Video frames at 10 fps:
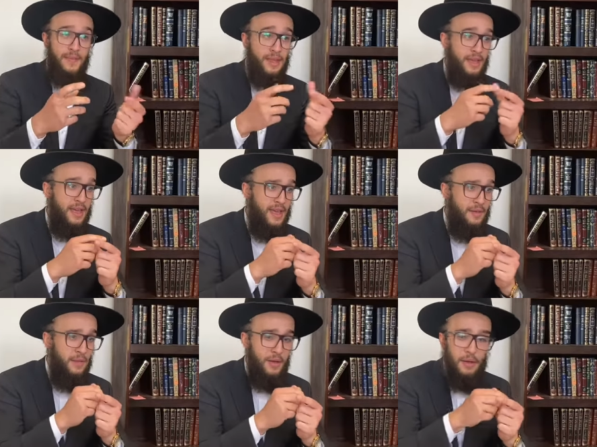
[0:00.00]

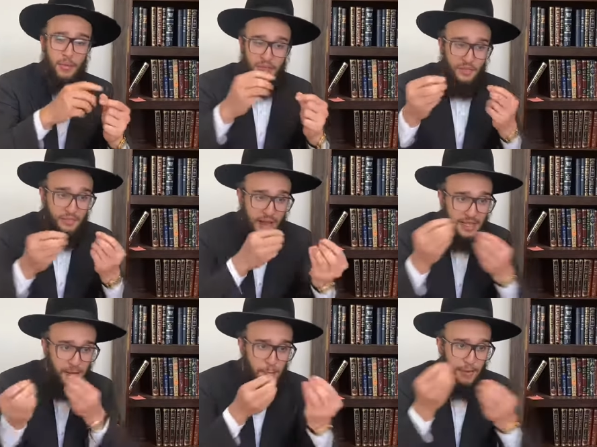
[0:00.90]
um, with the
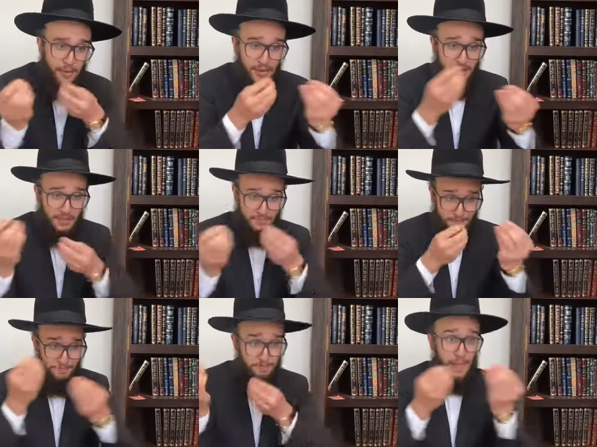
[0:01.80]
friendship between
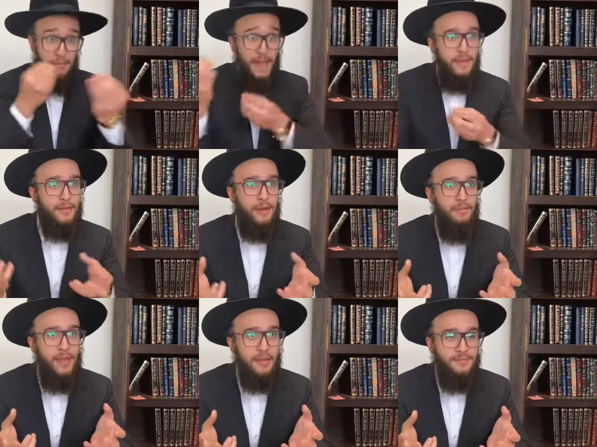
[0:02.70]
a man to a
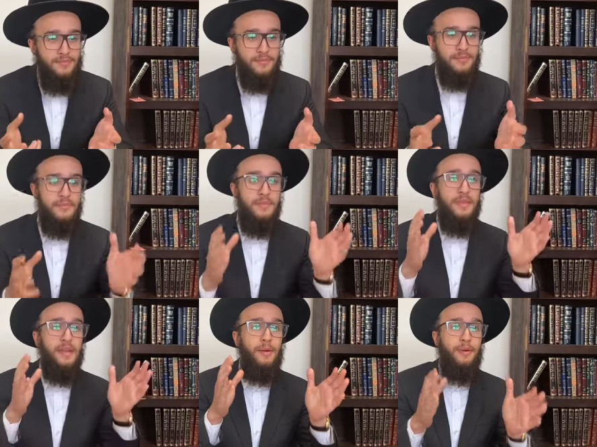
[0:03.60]
man.
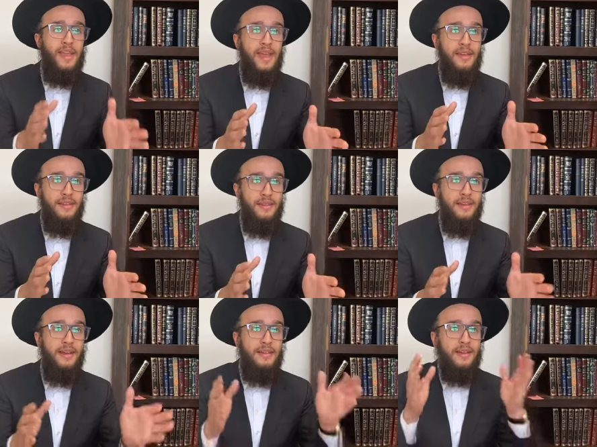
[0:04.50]
Abutai,
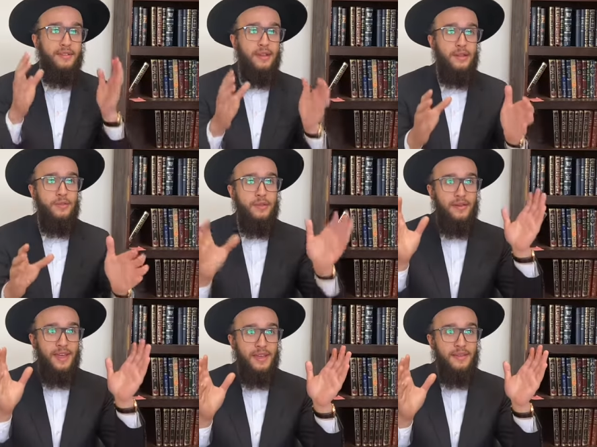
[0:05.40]
let's not lose our
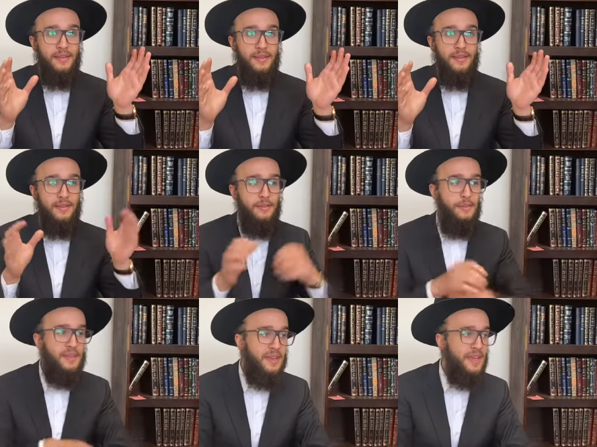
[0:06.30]
ticket.
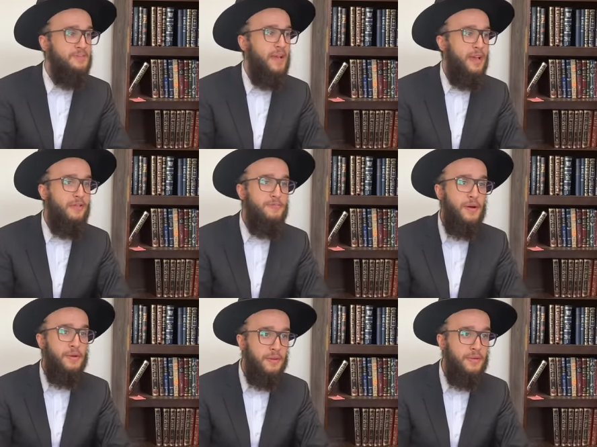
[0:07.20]
Bezat Hashma Kadosh
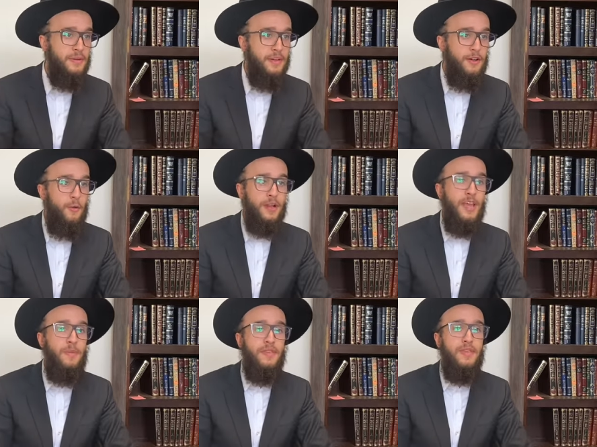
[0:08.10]
Baruch will
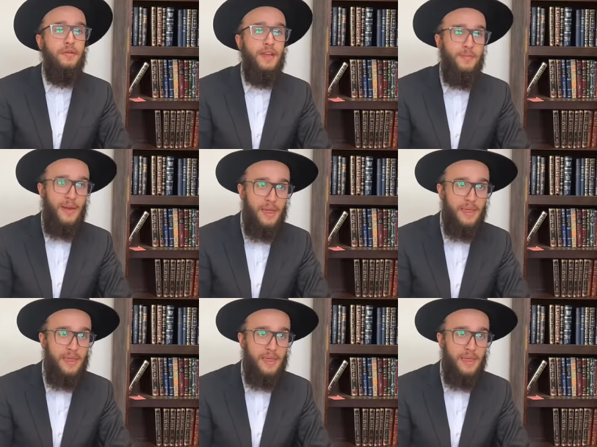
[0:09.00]
keep us on the right path.